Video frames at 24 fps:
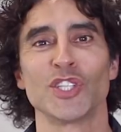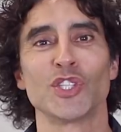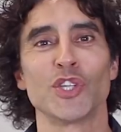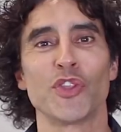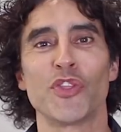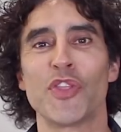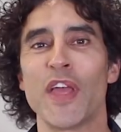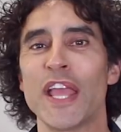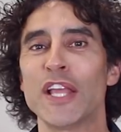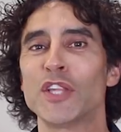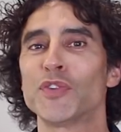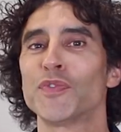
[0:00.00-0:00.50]
So
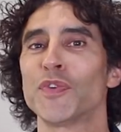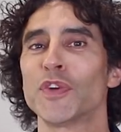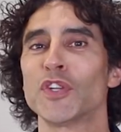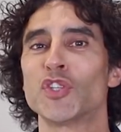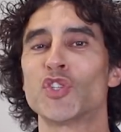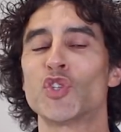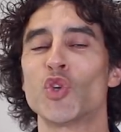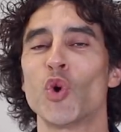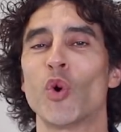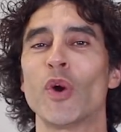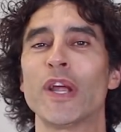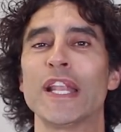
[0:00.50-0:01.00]
thanks for
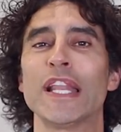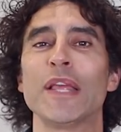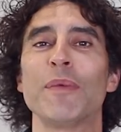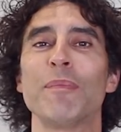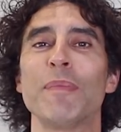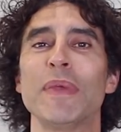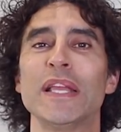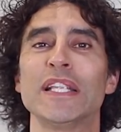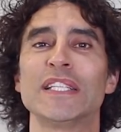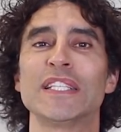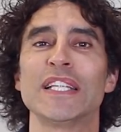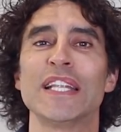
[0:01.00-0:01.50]
joining
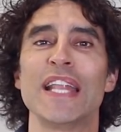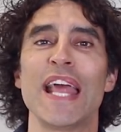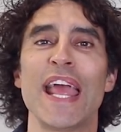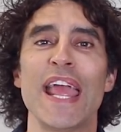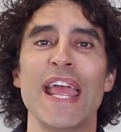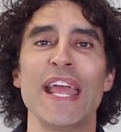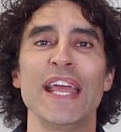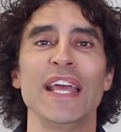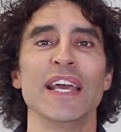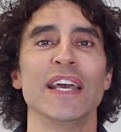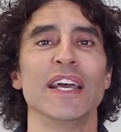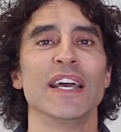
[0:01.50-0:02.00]
me
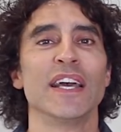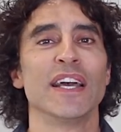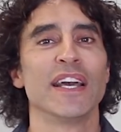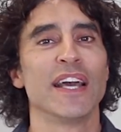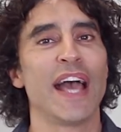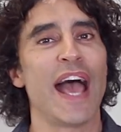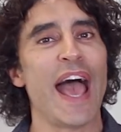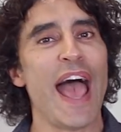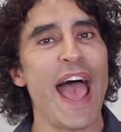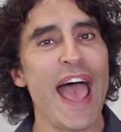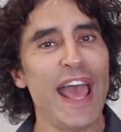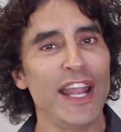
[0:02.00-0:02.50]
today.
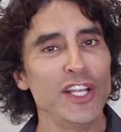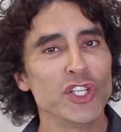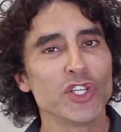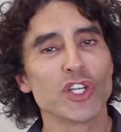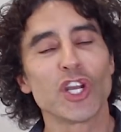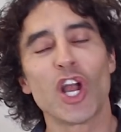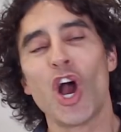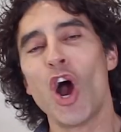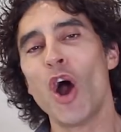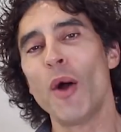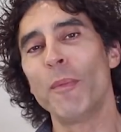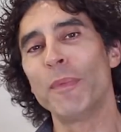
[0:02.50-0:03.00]
Add your
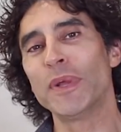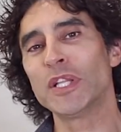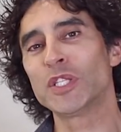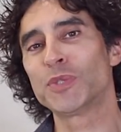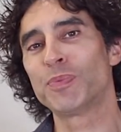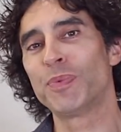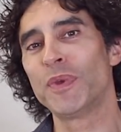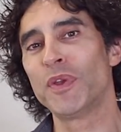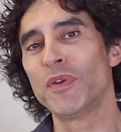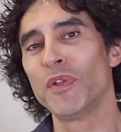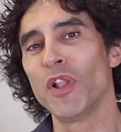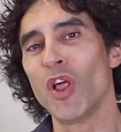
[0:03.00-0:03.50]
comments
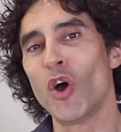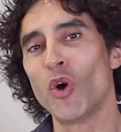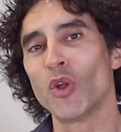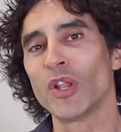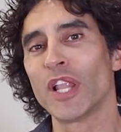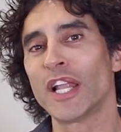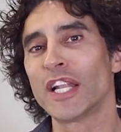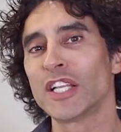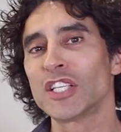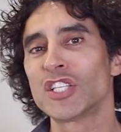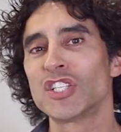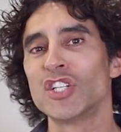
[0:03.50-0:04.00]
below.
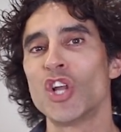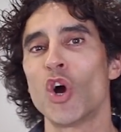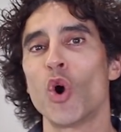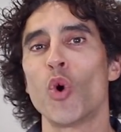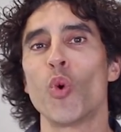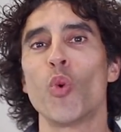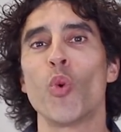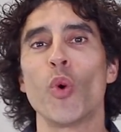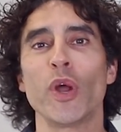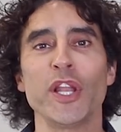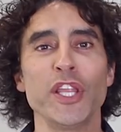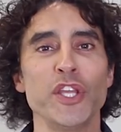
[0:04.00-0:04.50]
Let us know
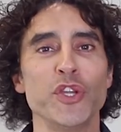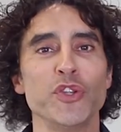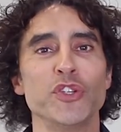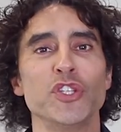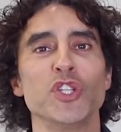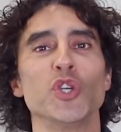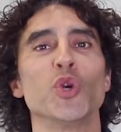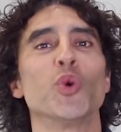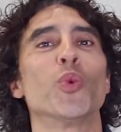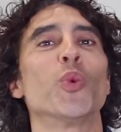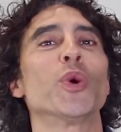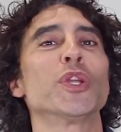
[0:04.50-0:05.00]
what do you
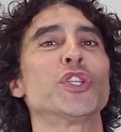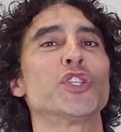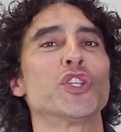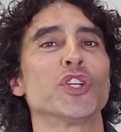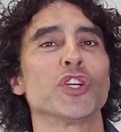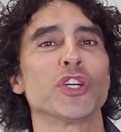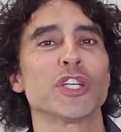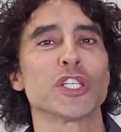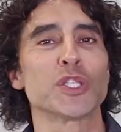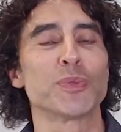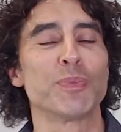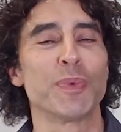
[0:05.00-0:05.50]
do, what's
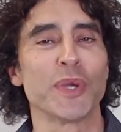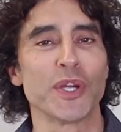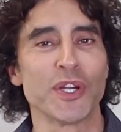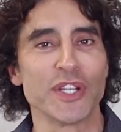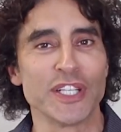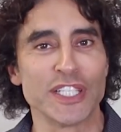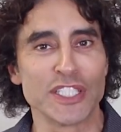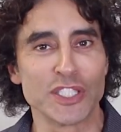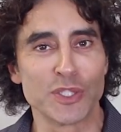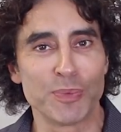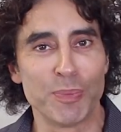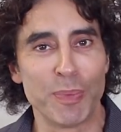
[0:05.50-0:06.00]
your
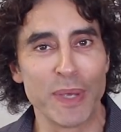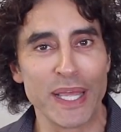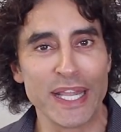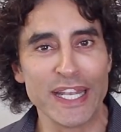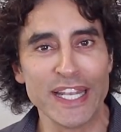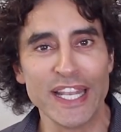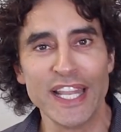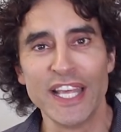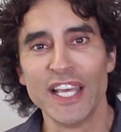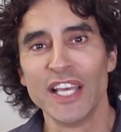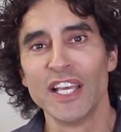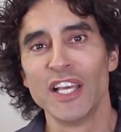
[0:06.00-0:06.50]
experience
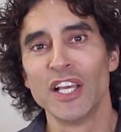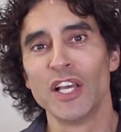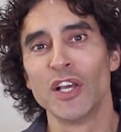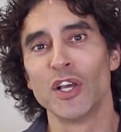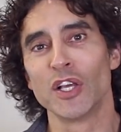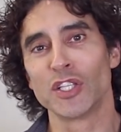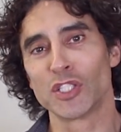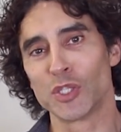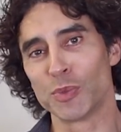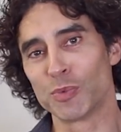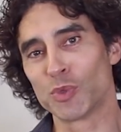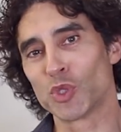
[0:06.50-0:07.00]
been.
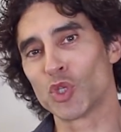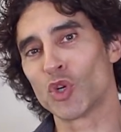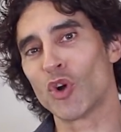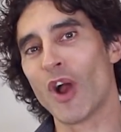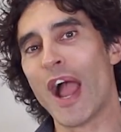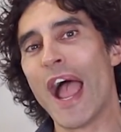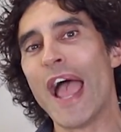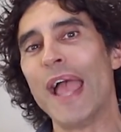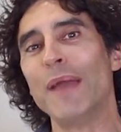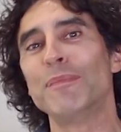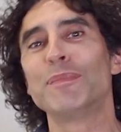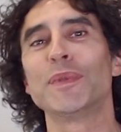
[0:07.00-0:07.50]

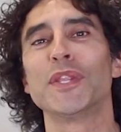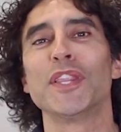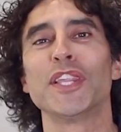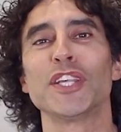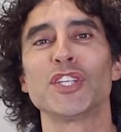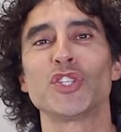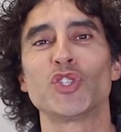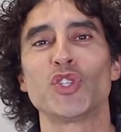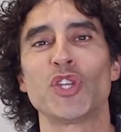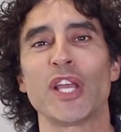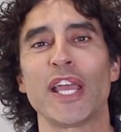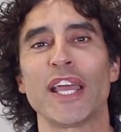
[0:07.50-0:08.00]
Subscribe to
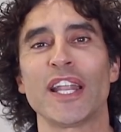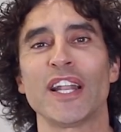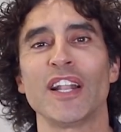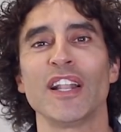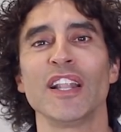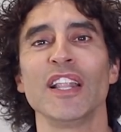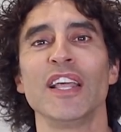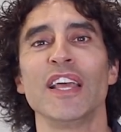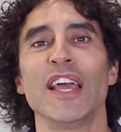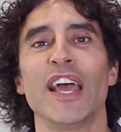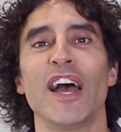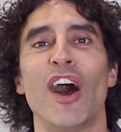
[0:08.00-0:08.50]
this
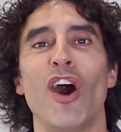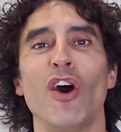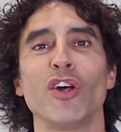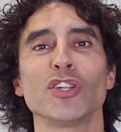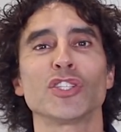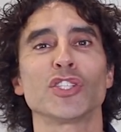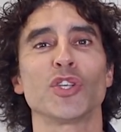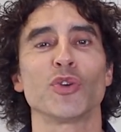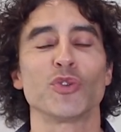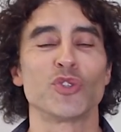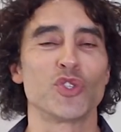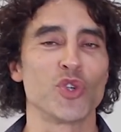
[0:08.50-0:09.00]
channel.
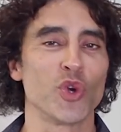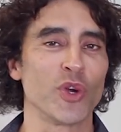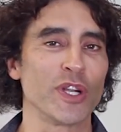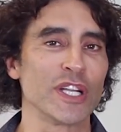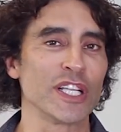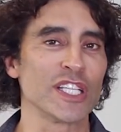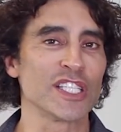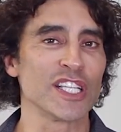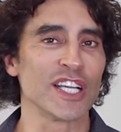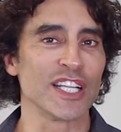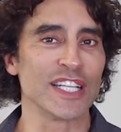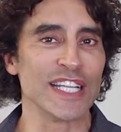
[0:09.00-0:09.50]
Also join
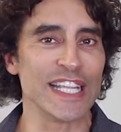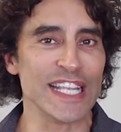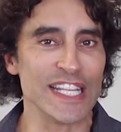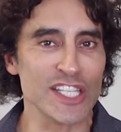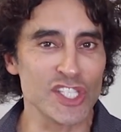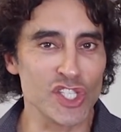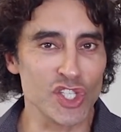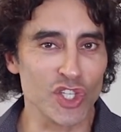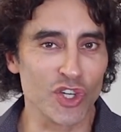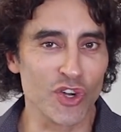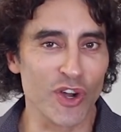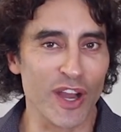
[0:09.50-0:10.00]
us on
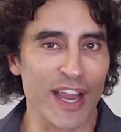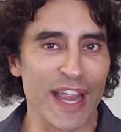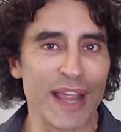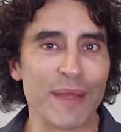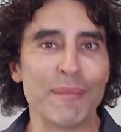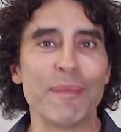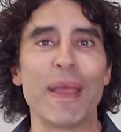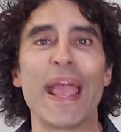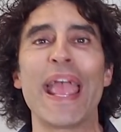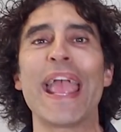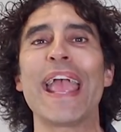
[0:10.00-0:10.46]
Instagram